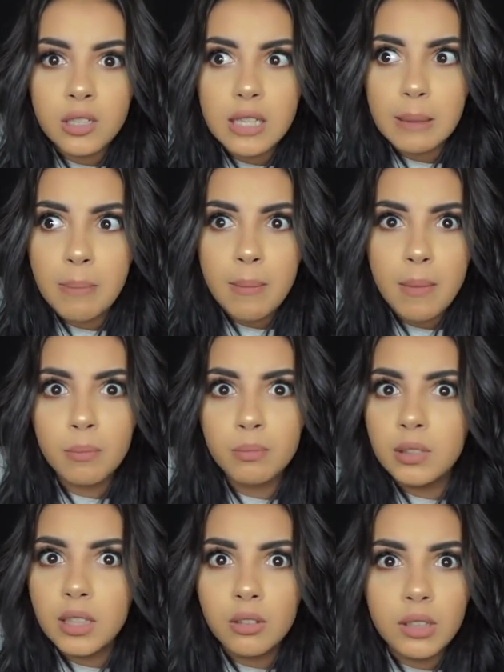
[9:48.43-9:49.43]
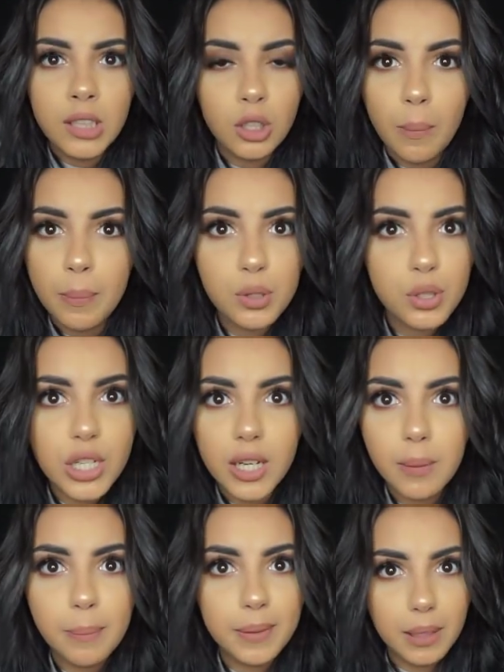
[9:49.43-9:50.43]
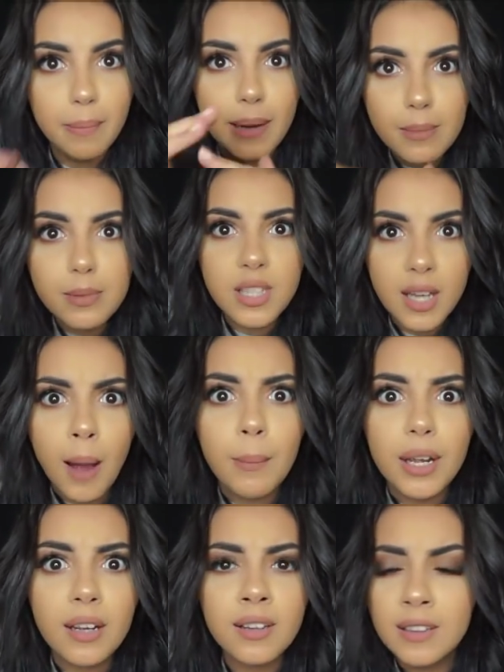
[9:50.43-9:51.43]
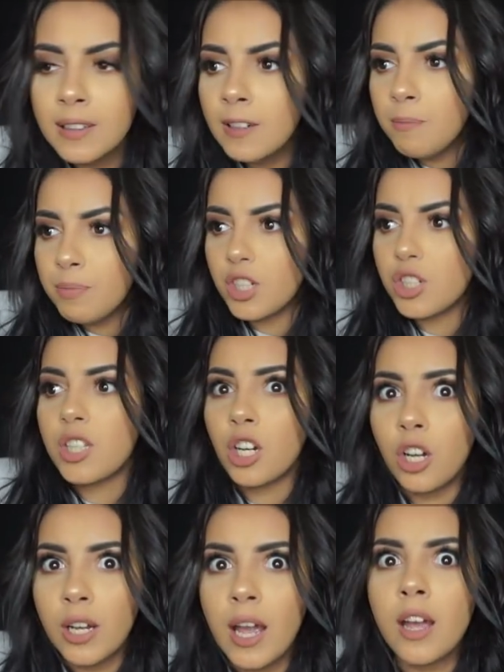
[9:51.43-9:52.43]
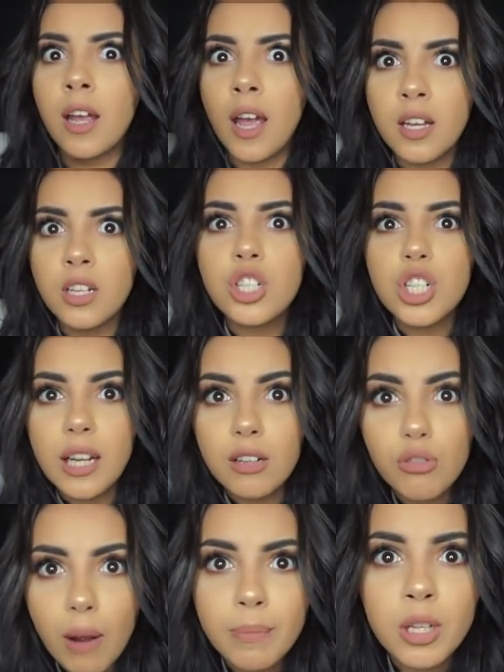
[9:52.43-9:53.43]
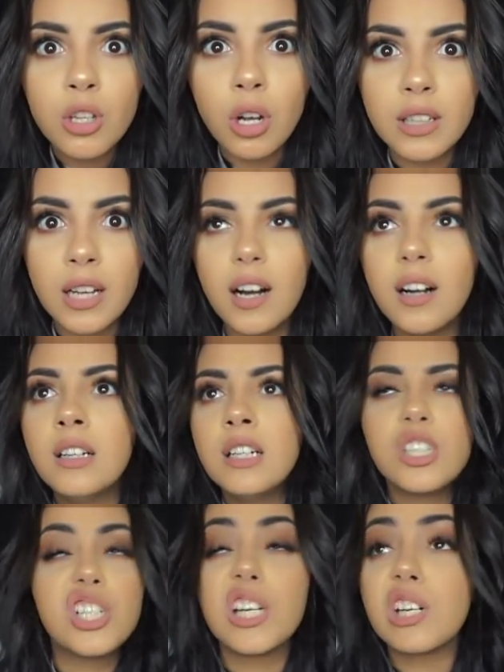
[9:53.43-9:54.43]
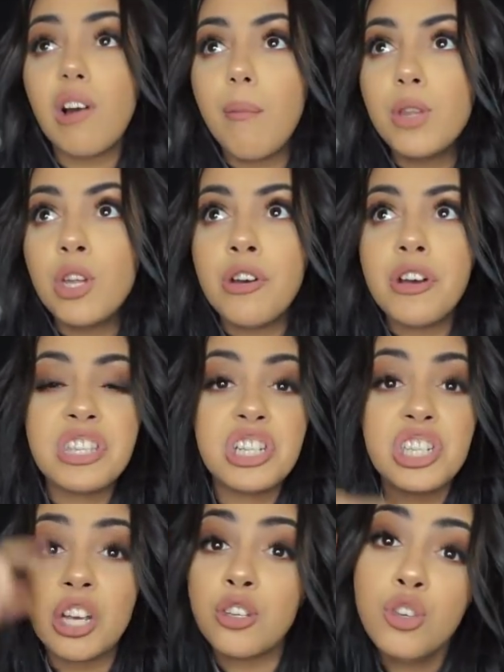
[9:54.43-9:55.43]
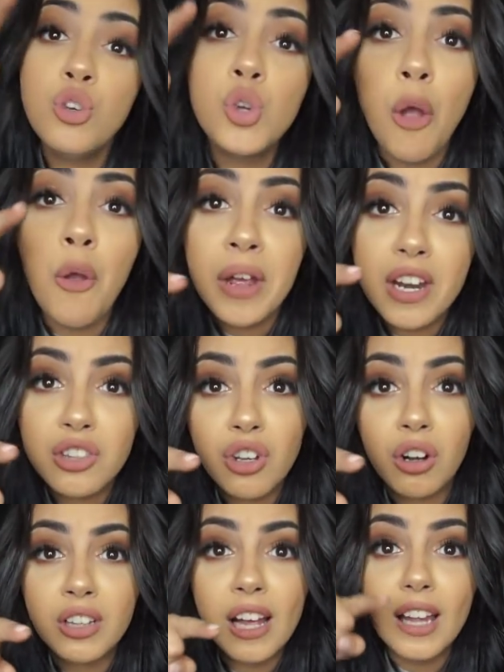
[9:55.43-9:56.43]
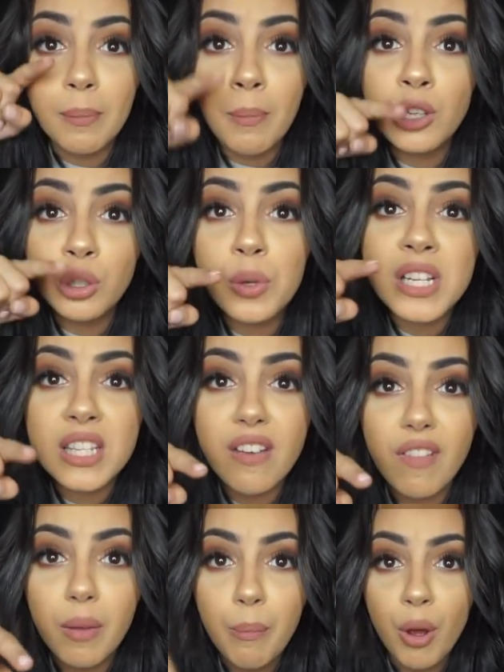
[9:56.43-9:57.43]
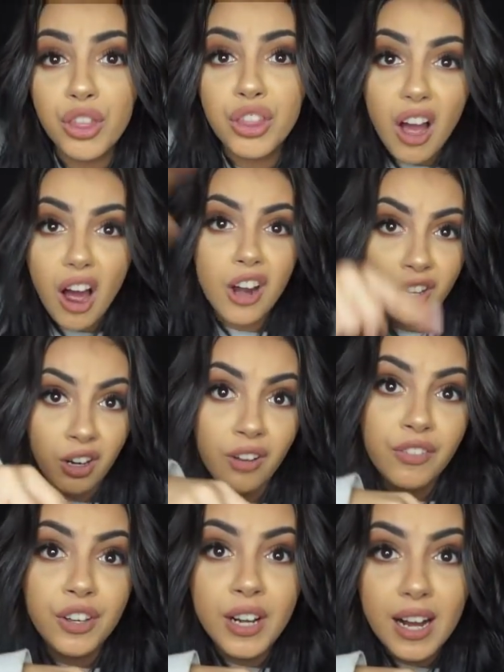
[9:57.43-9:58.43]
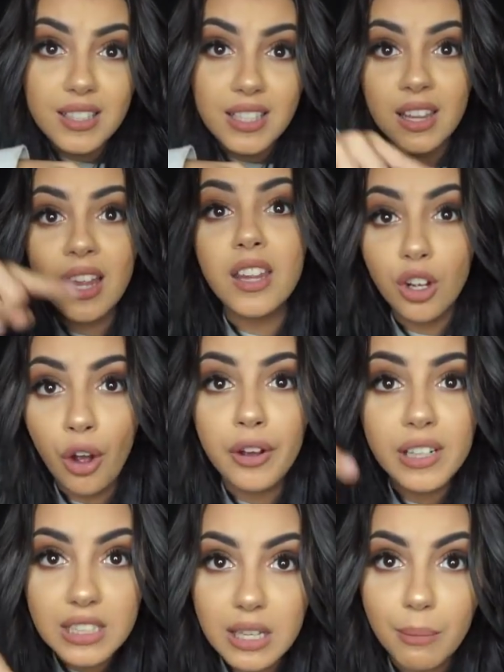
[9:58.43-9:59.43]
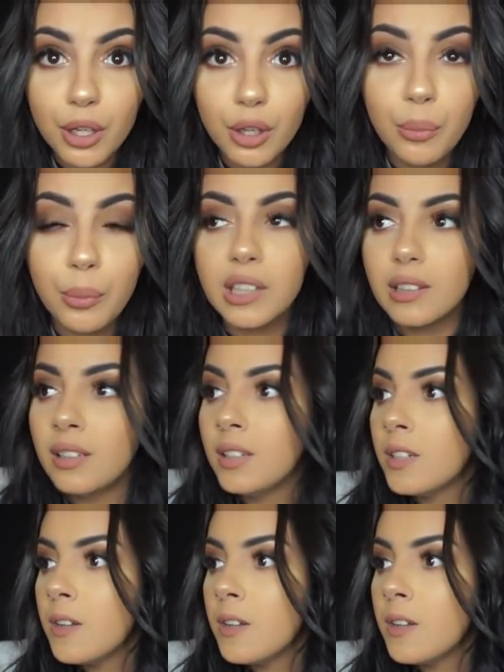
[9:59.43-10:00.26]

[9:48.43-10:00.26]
I was like, Mum, I'm literally not pushing, but the baby's coming. And she's like, okay. And she like grabbed the doctor. She like grabbed the nurse and she's like, you go get a doctor. Like, my daughter's giving birth. I don't know, if you can't see that, then go get someone who will.